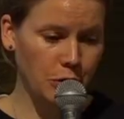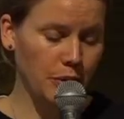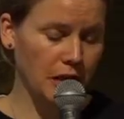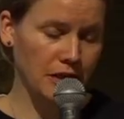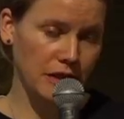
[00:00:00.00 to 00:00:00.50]

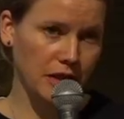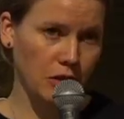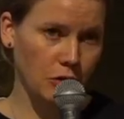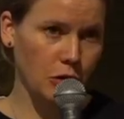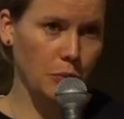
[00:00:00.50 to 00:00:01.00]
country partner
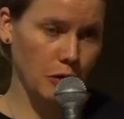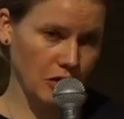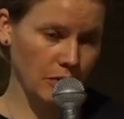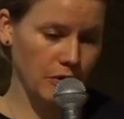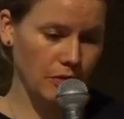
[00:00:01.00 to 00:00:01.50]
is also
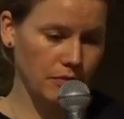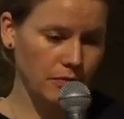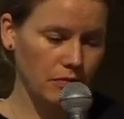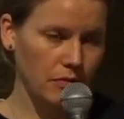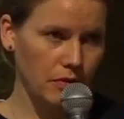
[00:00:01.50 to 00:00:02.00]
possible.
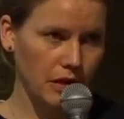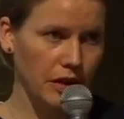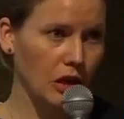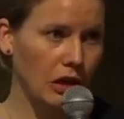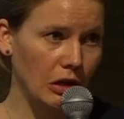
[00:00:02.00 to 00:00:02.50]

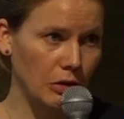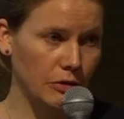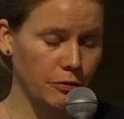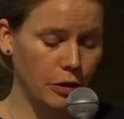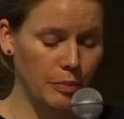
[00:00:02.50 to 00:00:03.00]
And the
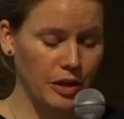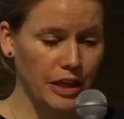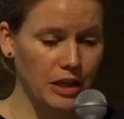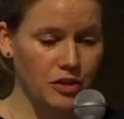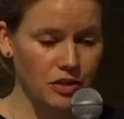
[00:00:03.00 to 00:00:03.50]
call for
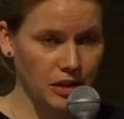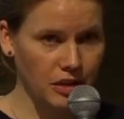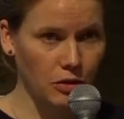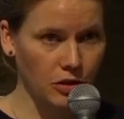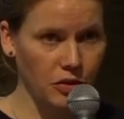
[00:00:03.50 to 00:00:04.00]
application
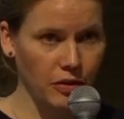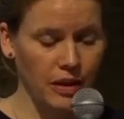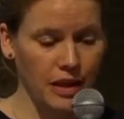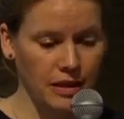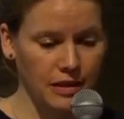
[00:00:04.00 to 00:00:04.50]
is
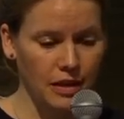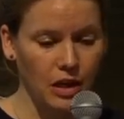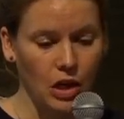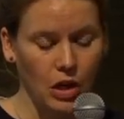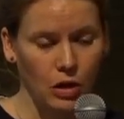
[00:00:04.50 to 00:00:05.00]
also in the
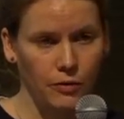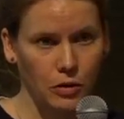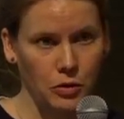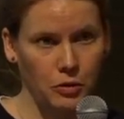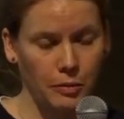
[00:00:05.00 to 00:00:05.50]
end
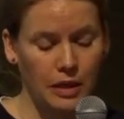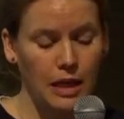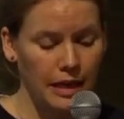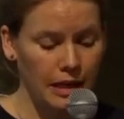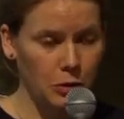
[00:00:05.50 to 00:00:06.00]
of
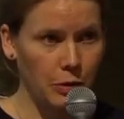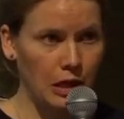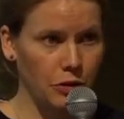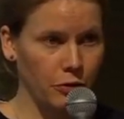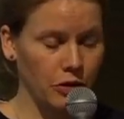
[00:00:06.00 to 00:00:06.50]
October,
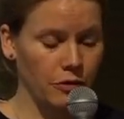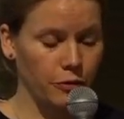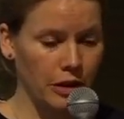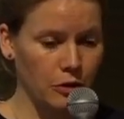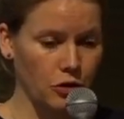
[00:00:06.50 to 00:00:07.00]
as well as for
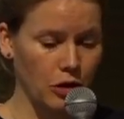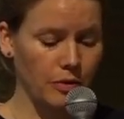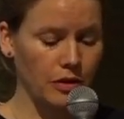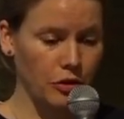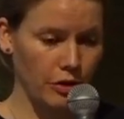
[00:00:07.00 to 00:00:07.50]
the
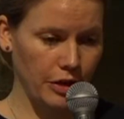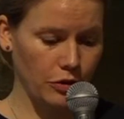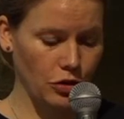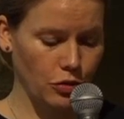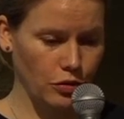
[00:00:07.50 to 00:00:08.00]
Franco-German
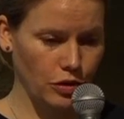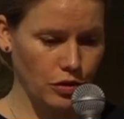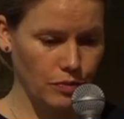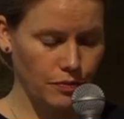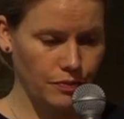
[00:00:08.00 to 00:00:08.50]
graduate
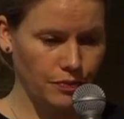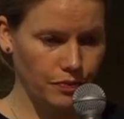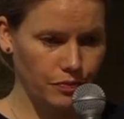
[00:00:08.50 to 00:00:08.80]
schools.